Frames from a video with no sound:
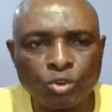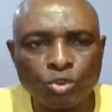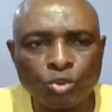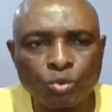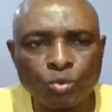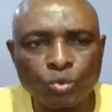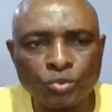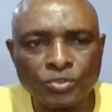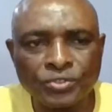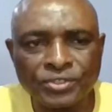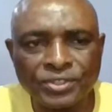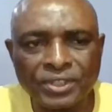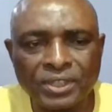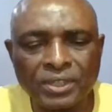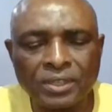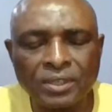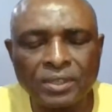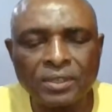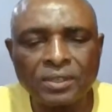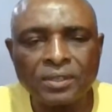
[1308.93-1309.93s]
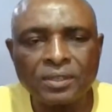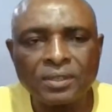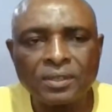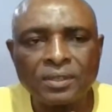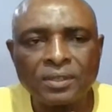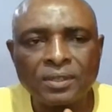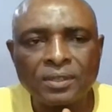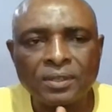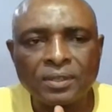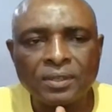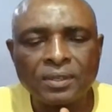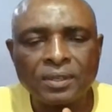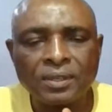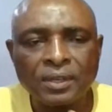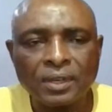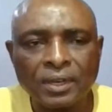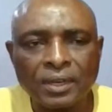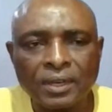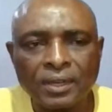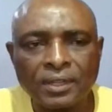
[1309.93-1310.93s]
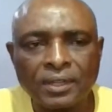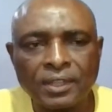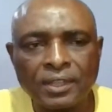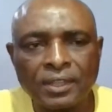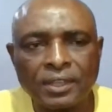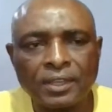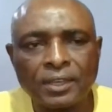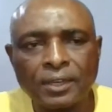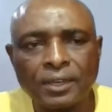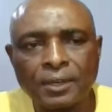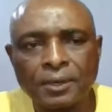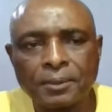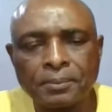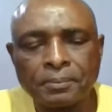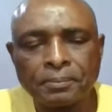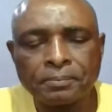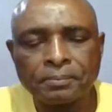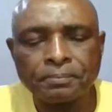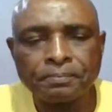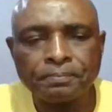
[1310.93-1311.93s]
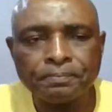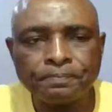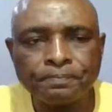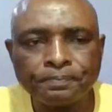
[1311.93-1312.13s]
You will see the